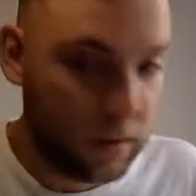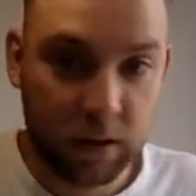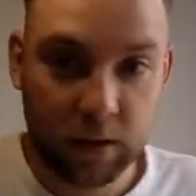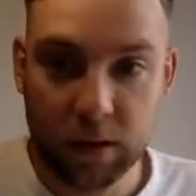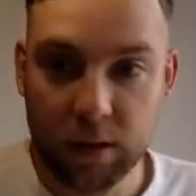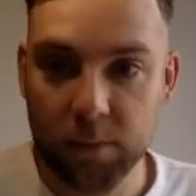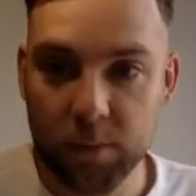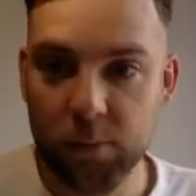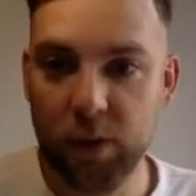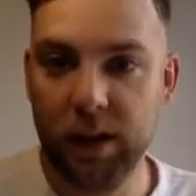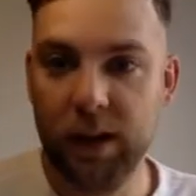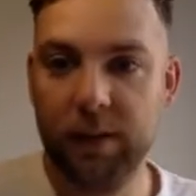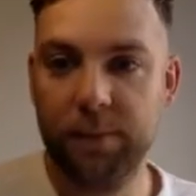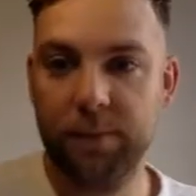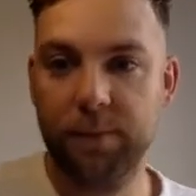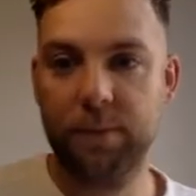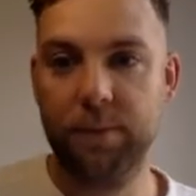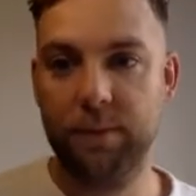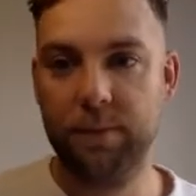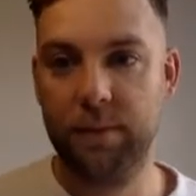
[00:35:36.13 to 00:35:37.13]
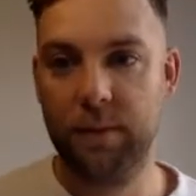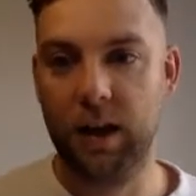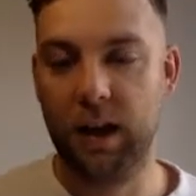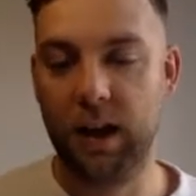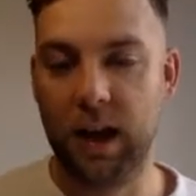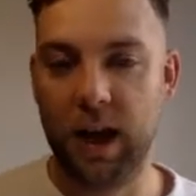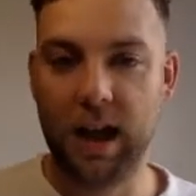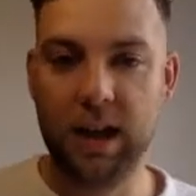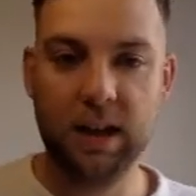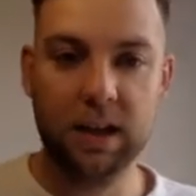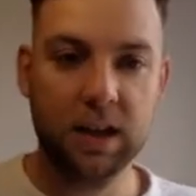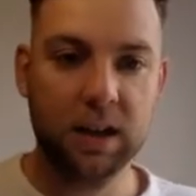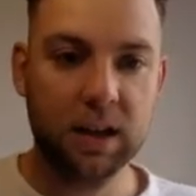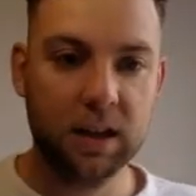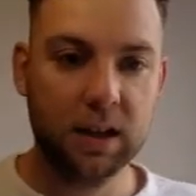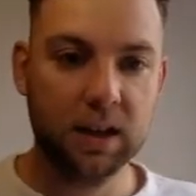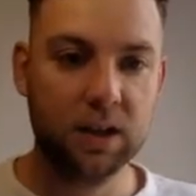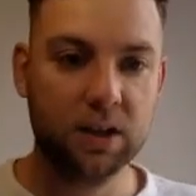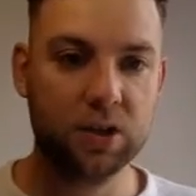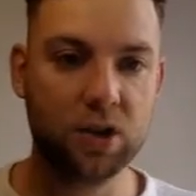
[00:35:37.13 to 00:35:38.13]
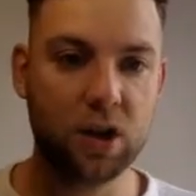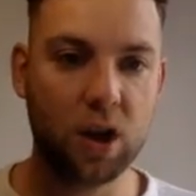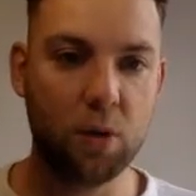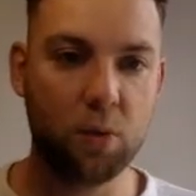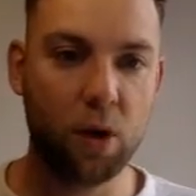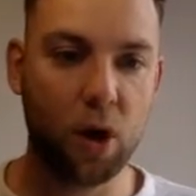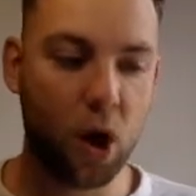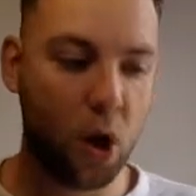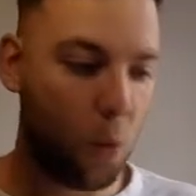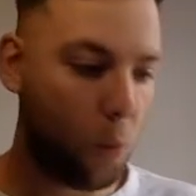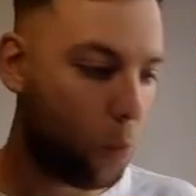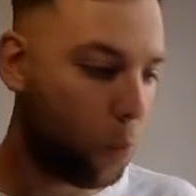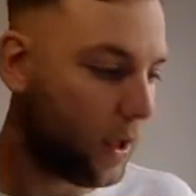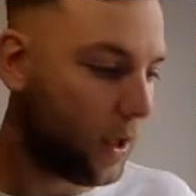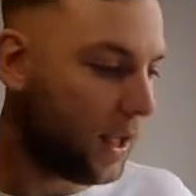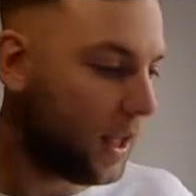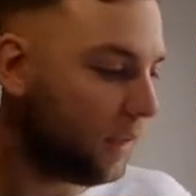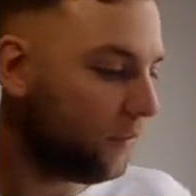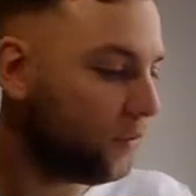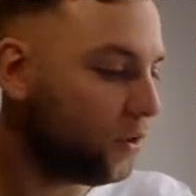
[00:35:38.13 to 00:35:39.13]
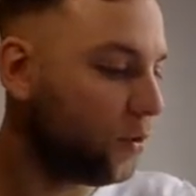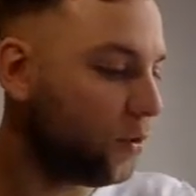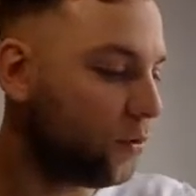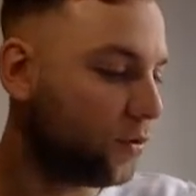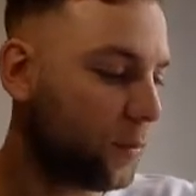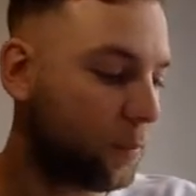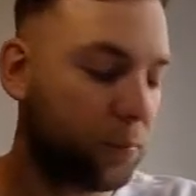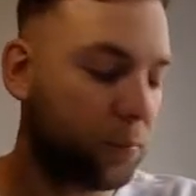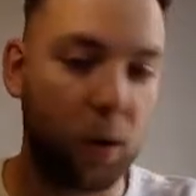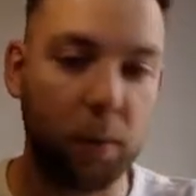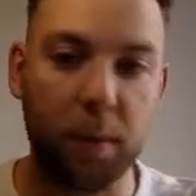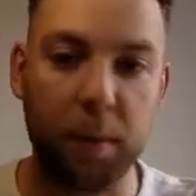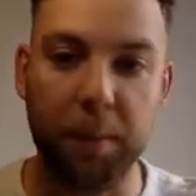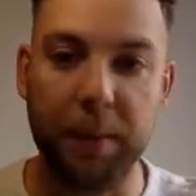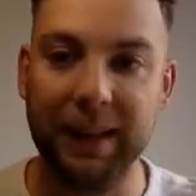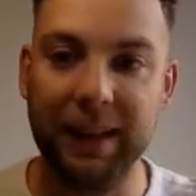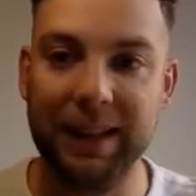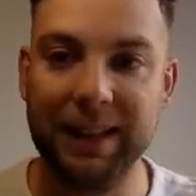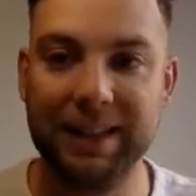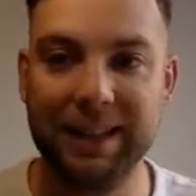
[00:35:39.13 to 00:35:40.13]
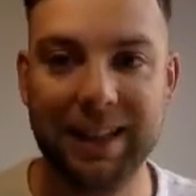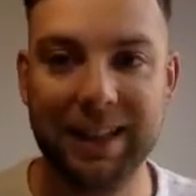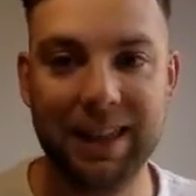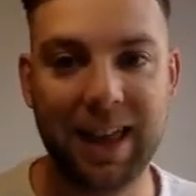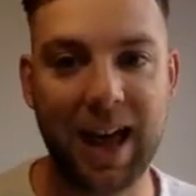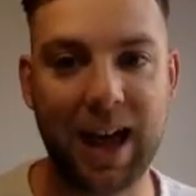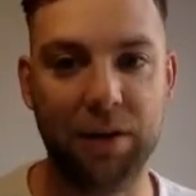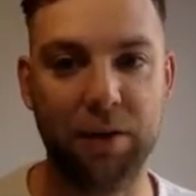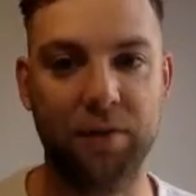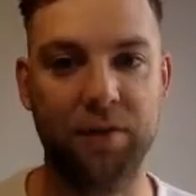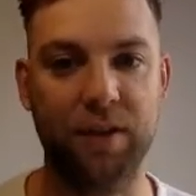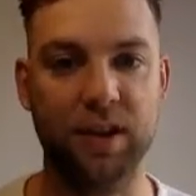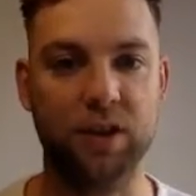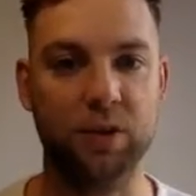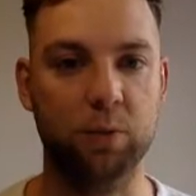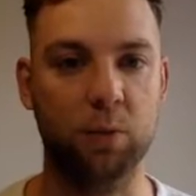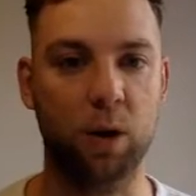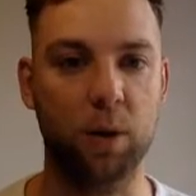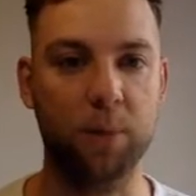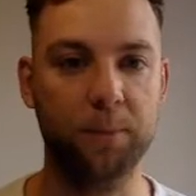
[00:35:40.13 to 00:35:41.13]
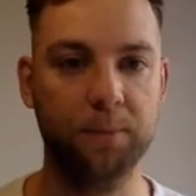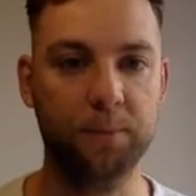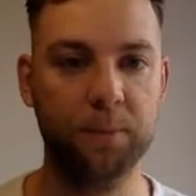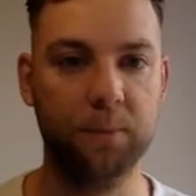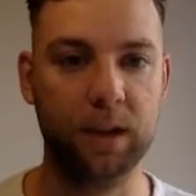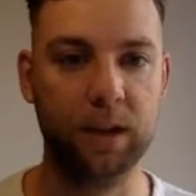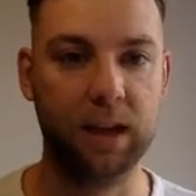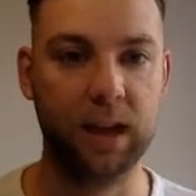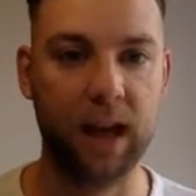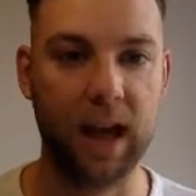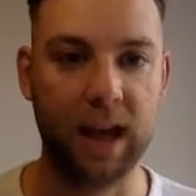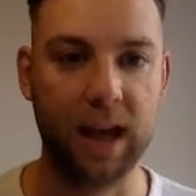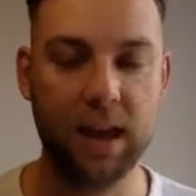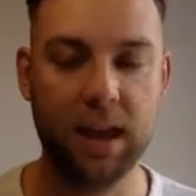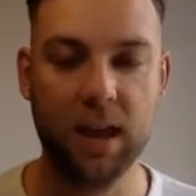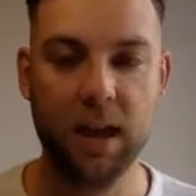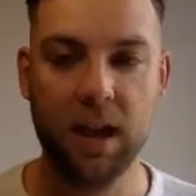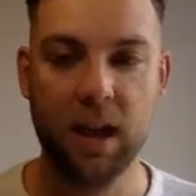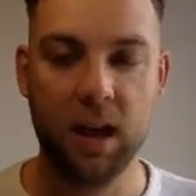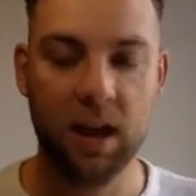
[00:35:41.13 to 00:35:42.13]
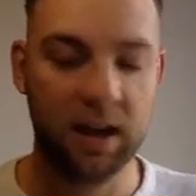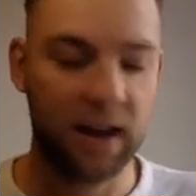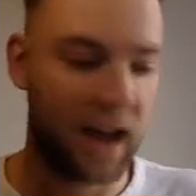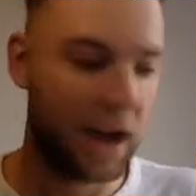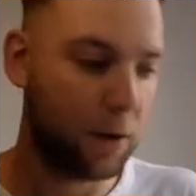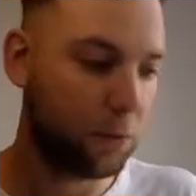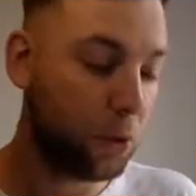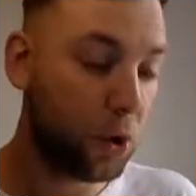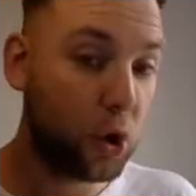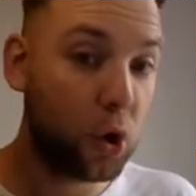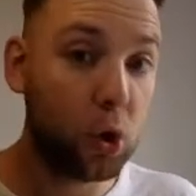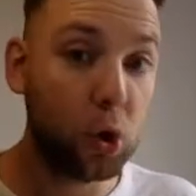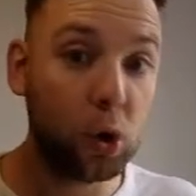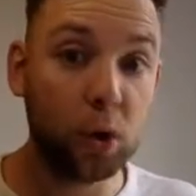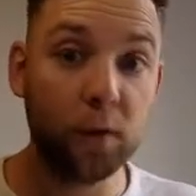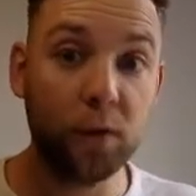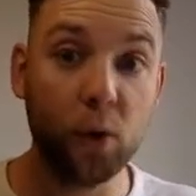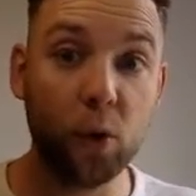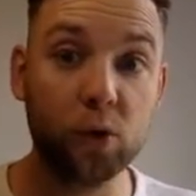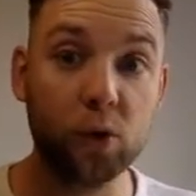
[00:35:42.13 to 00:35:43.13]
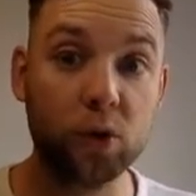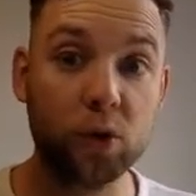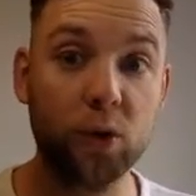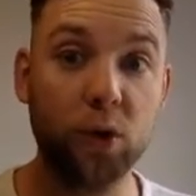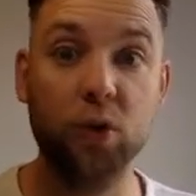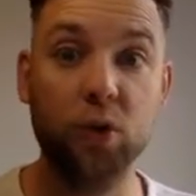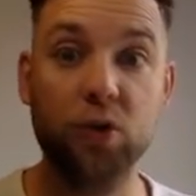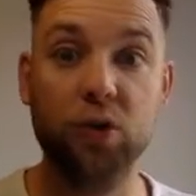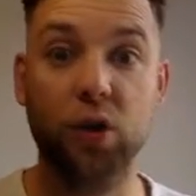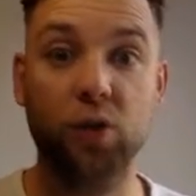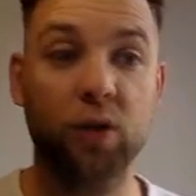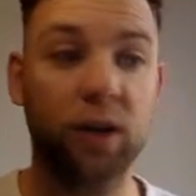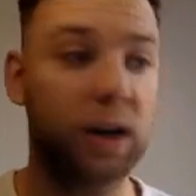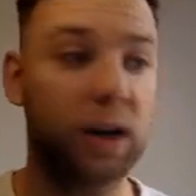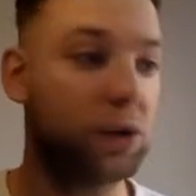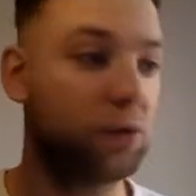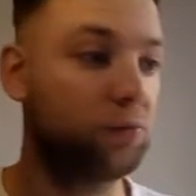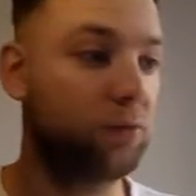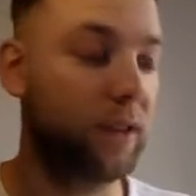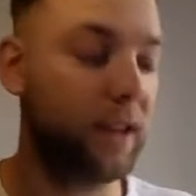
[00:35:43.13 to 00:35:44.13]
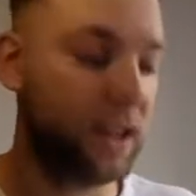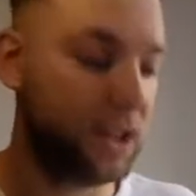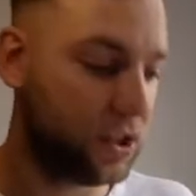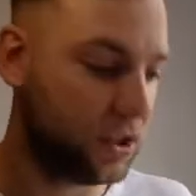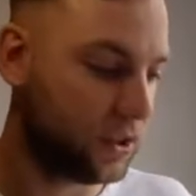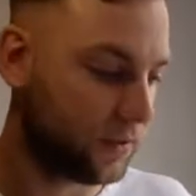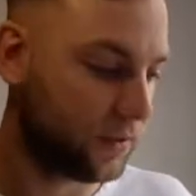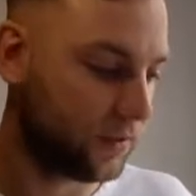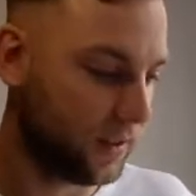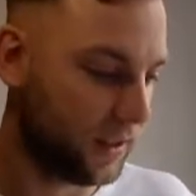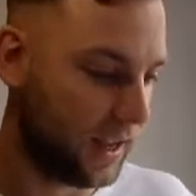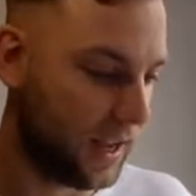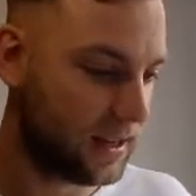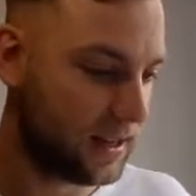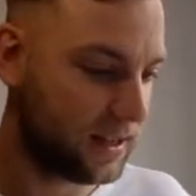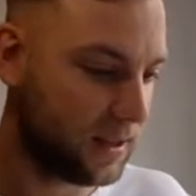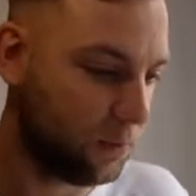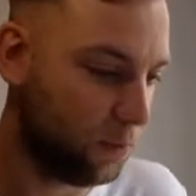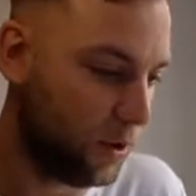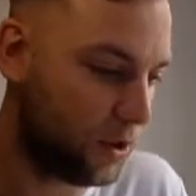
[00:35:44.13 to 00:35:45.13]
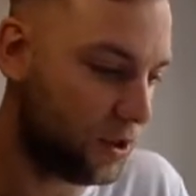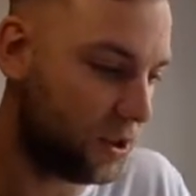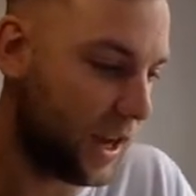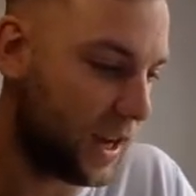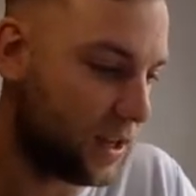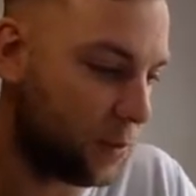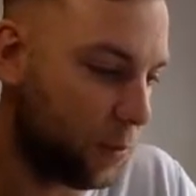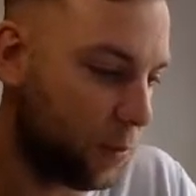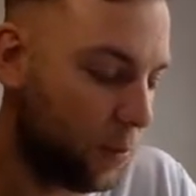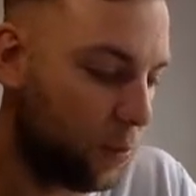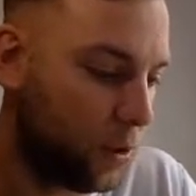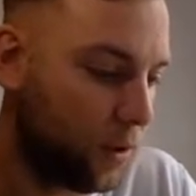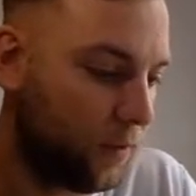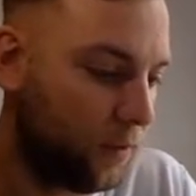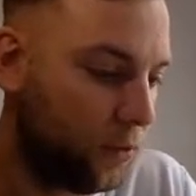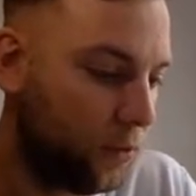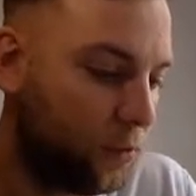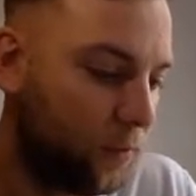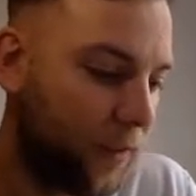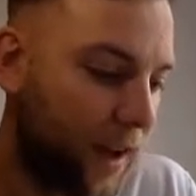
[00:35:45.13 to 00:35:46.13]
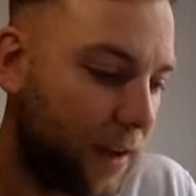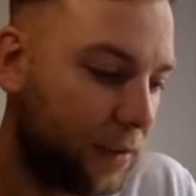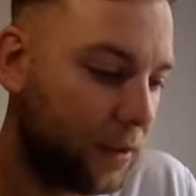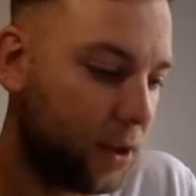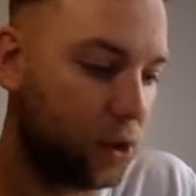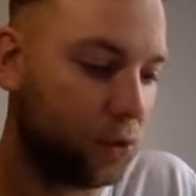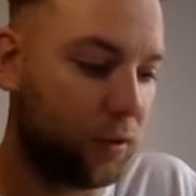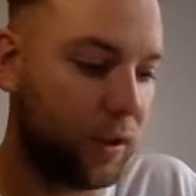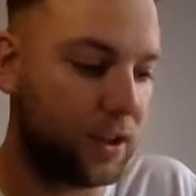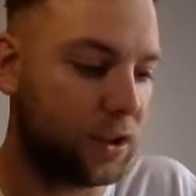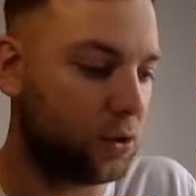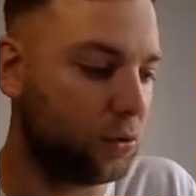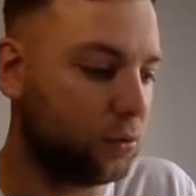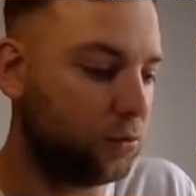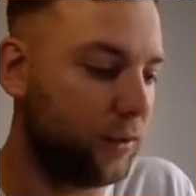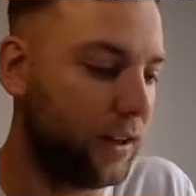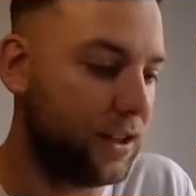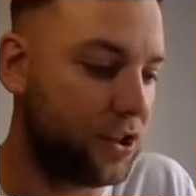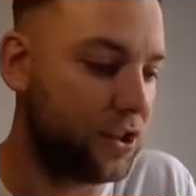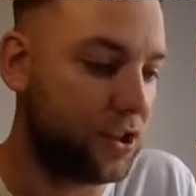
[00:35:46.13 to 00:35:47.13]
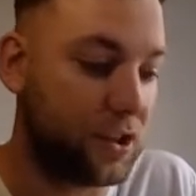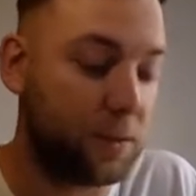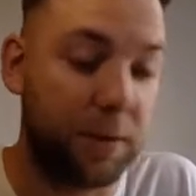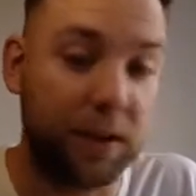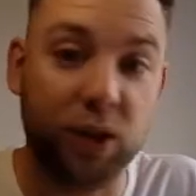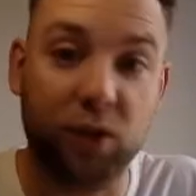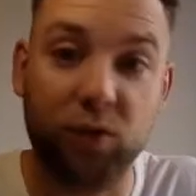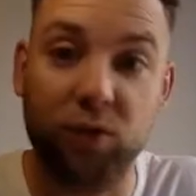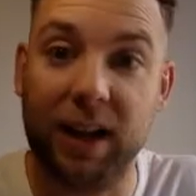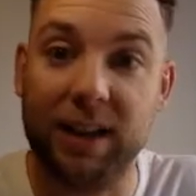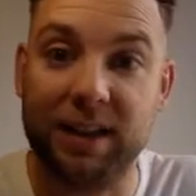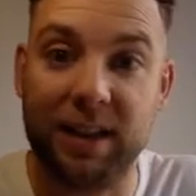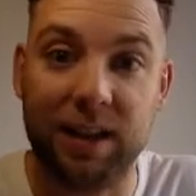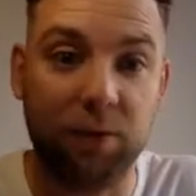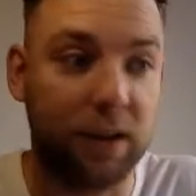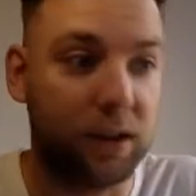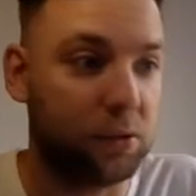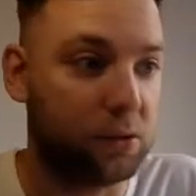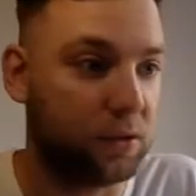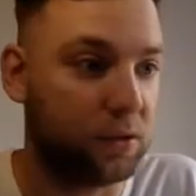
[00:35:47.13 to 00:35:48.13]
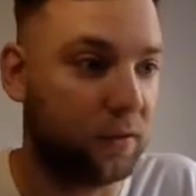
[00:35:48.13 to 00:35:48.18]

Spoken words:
Brilliant. Okay. So we've used the probability there of this one. Okay. Now we could have also used the critical regions for this, in which case we would have found our critical region to be greater than or equal to,